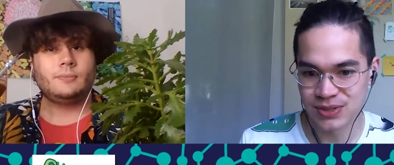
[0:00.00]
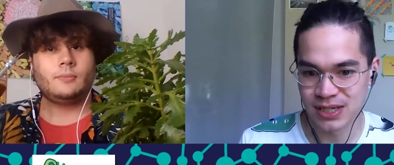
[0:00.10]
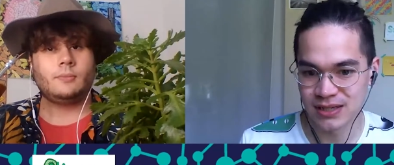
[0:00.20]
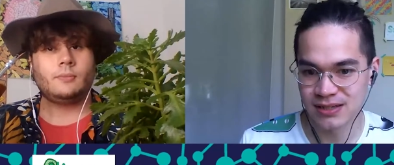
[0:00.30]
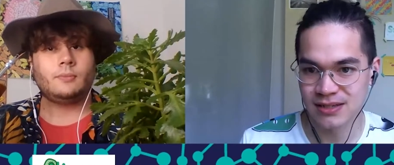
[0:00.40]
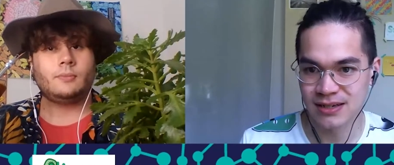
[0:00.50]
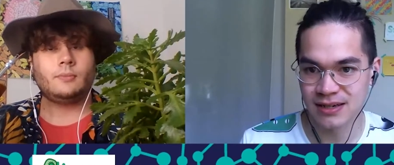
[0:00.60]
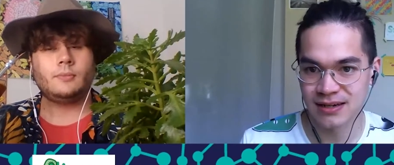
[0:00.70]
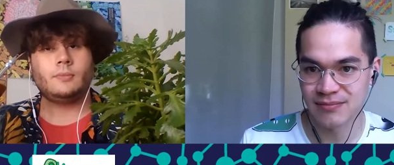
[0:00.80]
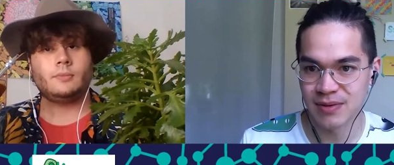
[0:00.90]
Speaker 1: tell us,
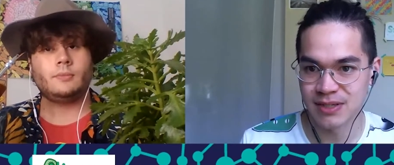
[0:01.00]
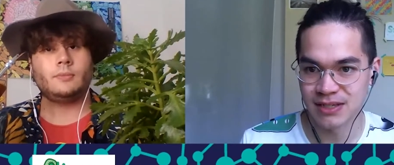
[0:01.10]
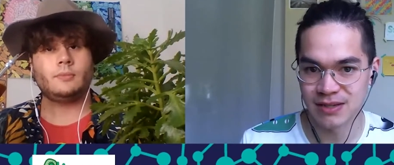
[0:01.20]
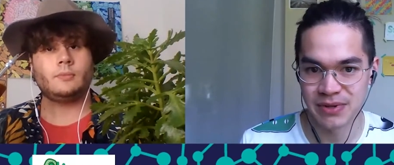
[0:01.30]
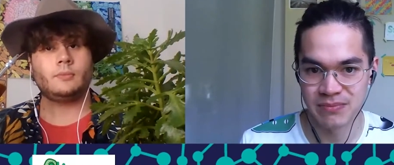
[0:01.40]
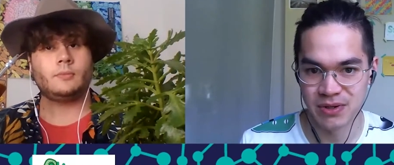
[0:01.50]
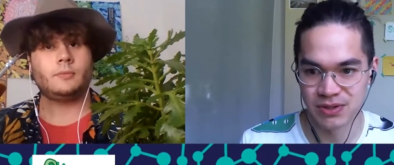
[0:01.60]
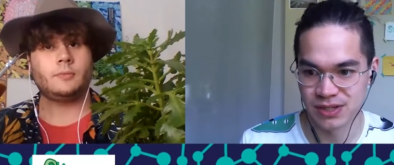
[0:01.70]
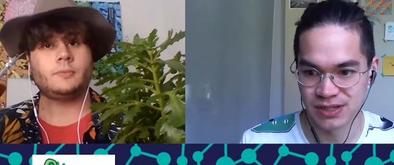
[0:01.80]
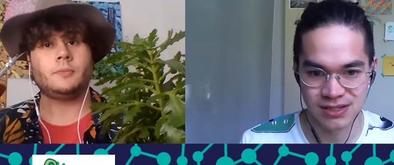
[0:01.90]
uh, maybe tell us a bit about
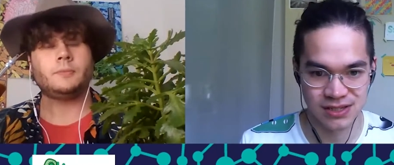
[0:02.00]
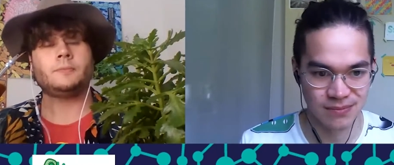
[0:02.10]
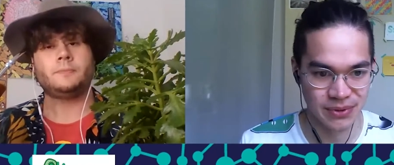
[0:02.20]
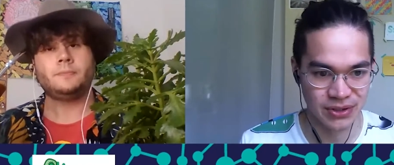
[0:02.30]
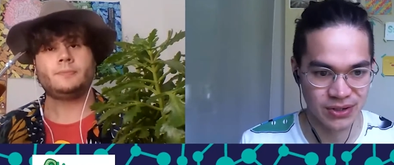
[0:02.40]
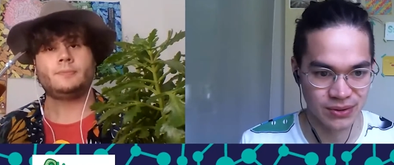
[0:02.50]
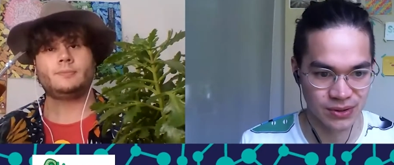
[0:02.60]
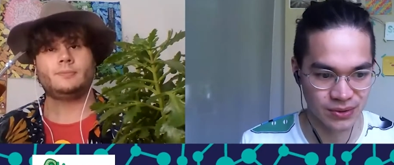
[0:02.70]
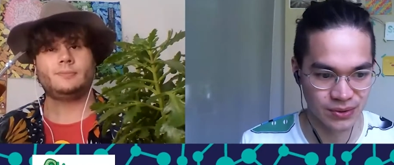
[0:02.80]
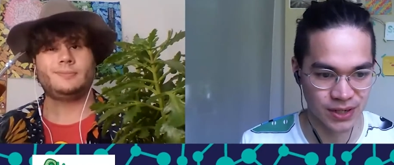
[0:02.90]
this, the book, or,
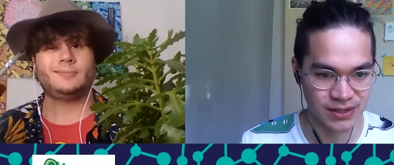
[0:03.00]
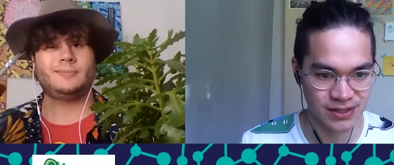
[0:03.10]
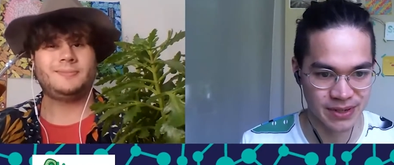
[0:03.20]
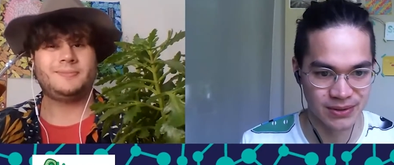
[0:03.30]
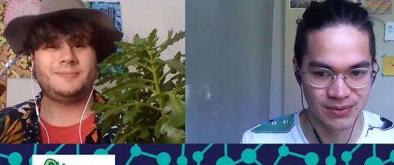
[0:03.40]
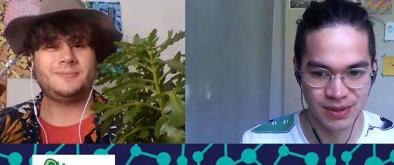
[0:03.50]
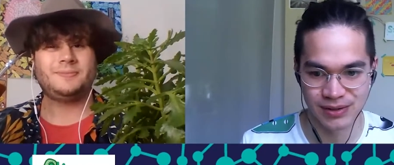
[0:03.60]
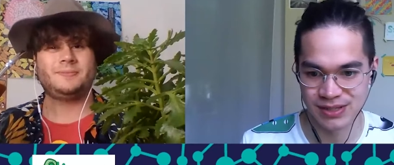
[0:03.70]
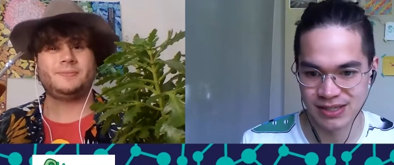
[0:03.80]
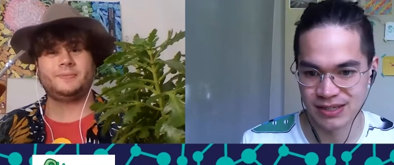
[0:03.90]
or what it's about. How
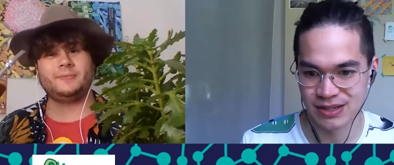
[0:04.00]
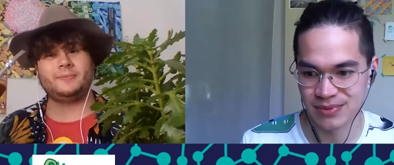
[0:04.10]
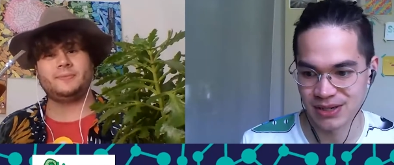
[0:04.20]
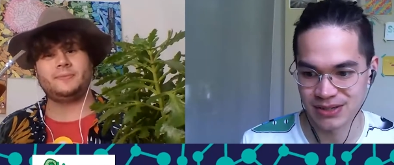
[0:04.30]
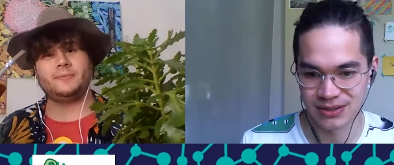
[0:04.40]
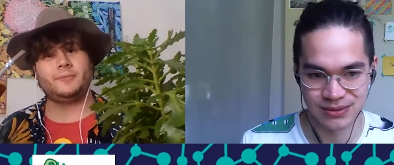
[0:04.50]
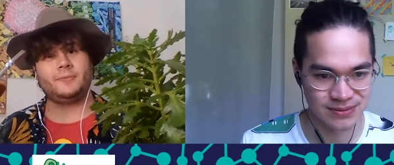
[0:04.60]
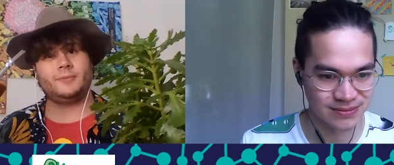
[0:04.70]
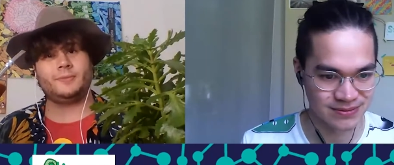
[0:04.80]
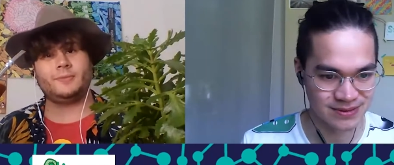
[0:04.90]
does the, the plot go?
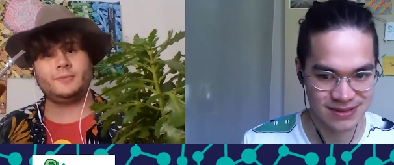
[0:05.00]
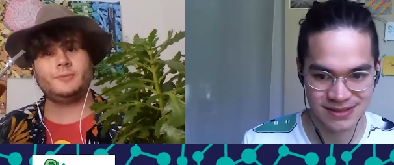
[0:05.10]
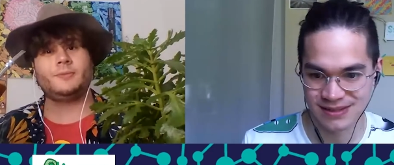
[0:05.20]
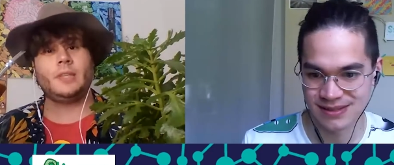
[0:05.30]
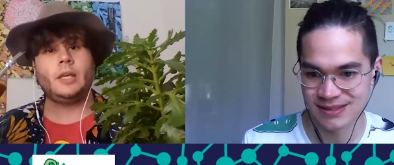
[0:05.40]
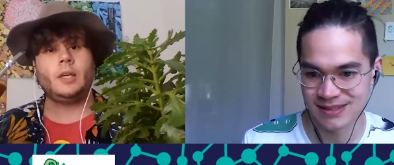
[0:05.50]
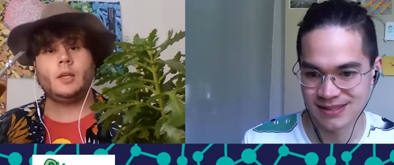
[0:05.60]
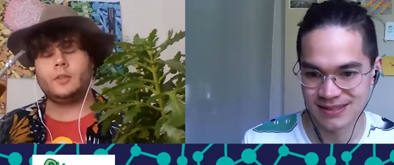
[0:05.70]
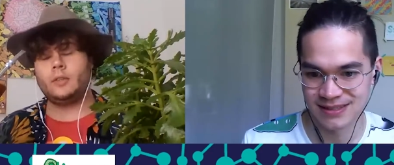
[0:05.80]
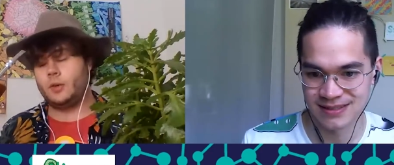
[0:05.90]

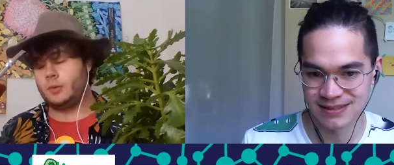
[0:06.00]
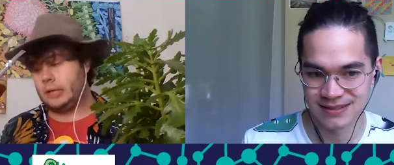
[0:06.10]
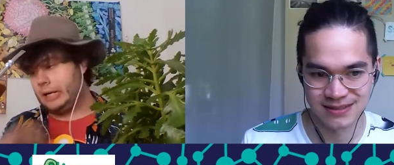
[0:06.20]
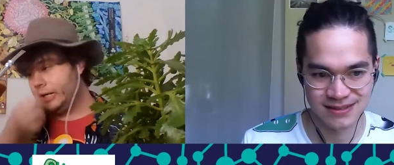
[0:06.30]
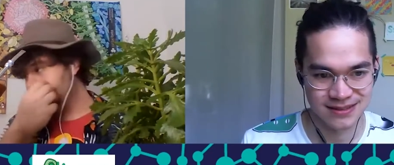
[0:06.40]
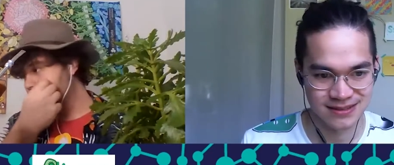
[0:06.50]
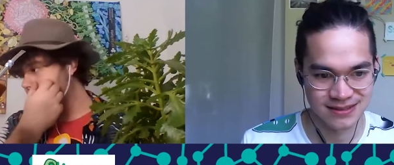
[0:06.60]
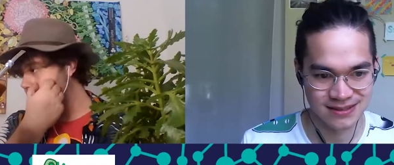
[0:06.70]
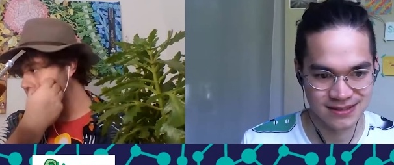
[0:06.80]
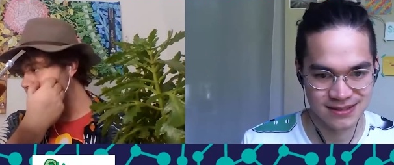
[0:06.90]
Speaker 2: So
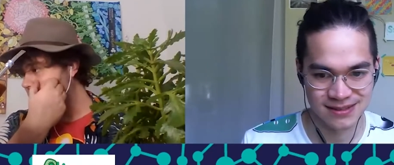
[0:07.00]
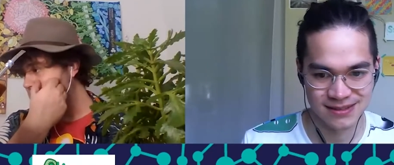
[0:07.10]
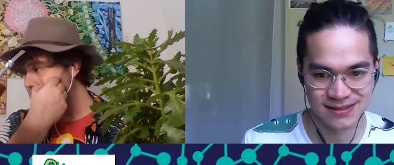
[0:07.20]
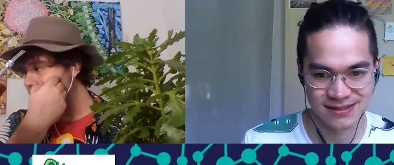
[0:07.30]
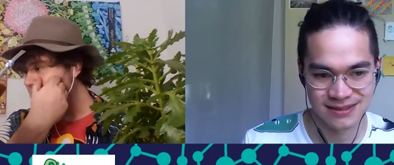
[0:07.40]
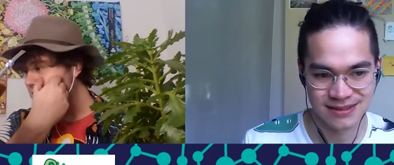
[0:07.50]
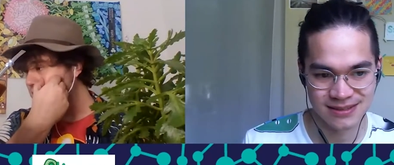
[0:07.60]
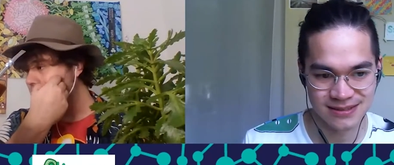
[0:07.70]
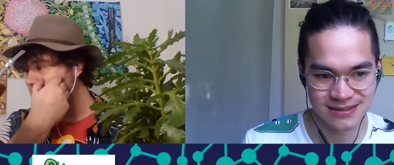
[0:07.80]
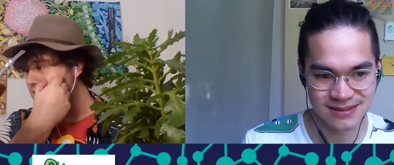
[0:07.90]
um,
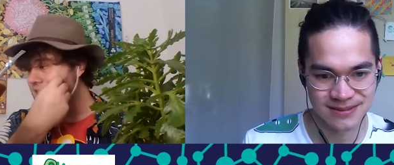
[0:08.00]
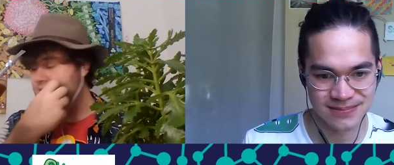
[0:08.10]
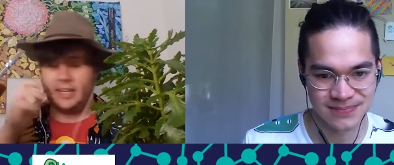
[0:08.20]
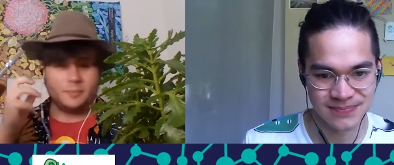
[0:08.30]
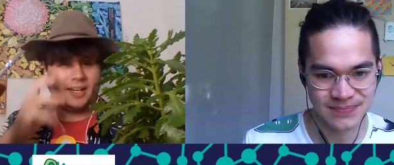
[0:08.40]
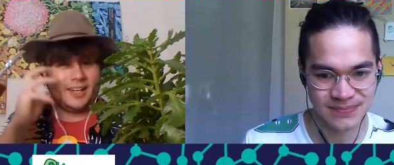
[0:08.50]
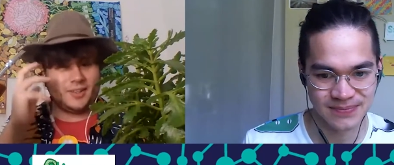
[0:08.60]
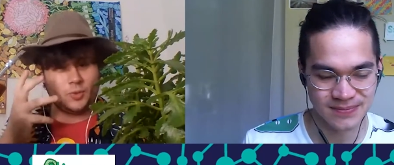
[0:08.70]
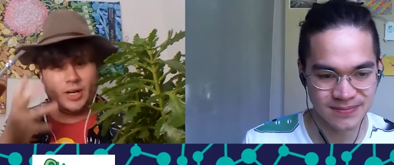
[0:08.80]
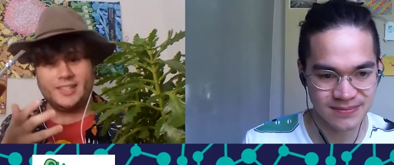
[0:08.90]
basically, the idea
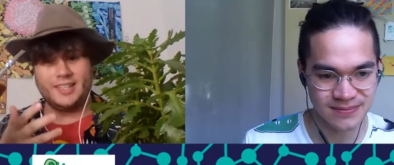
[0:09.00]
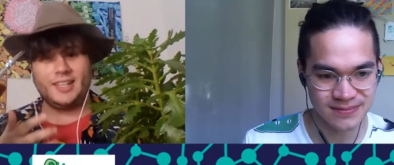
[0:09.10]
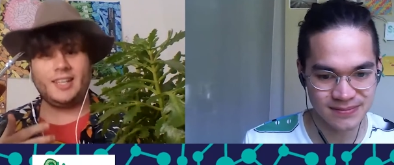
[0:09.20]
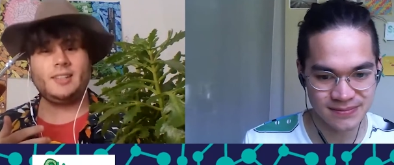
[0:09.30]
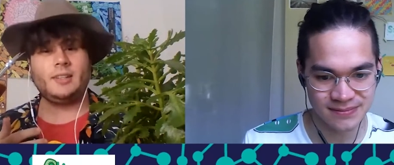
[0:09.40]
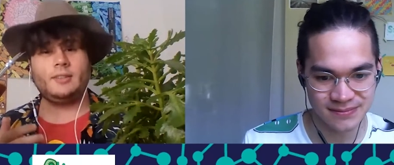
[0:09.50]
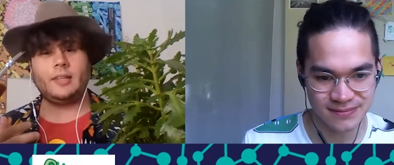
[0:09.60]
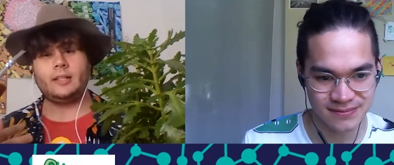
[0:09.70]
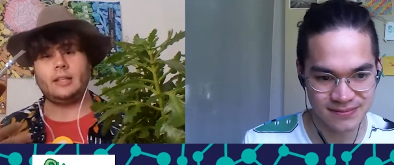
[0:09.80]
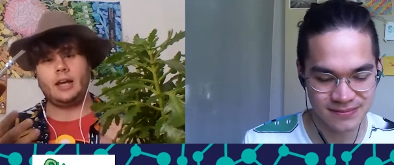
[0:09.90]
behind writing it
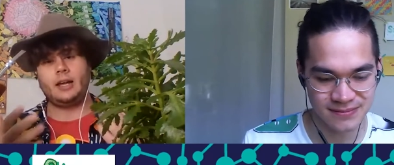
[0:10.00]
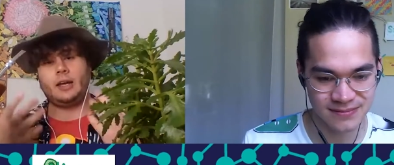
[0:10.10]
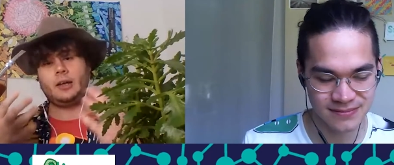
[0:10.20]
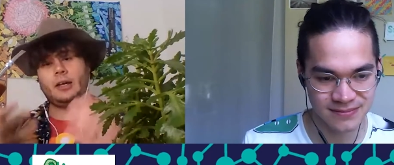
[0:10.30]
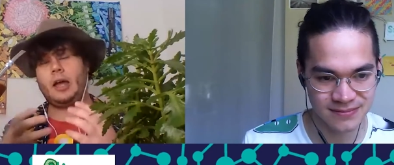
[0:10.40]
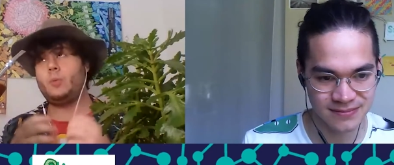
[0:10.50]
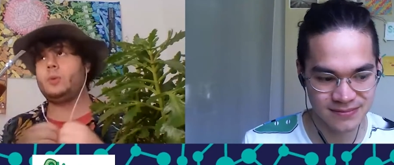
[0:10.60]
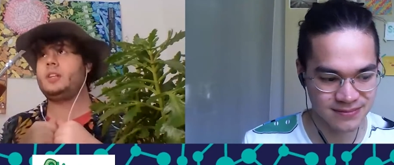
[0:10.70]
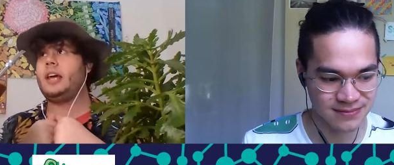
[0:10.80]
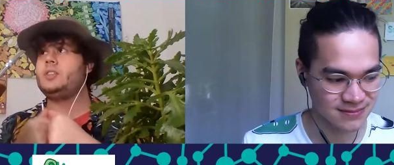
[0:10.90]
is that uh, I
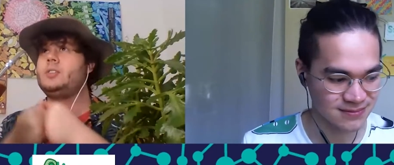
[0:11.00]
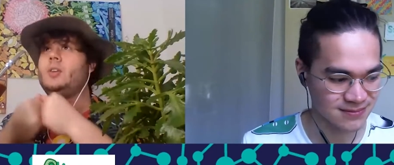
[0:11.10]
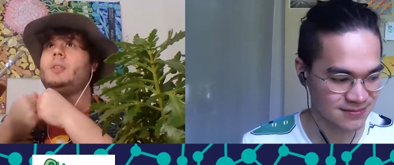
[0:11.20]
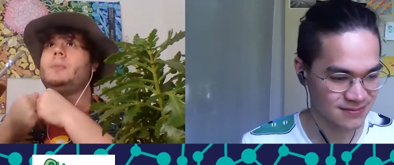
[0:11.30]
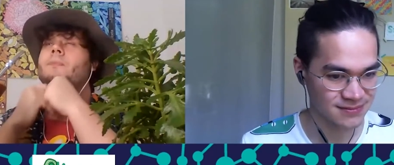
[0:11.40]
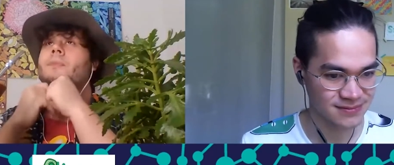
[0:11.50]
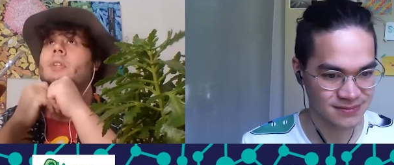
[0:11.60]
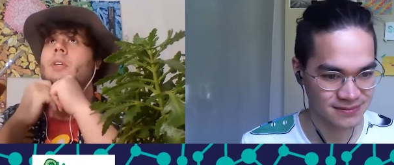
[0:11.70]
would like to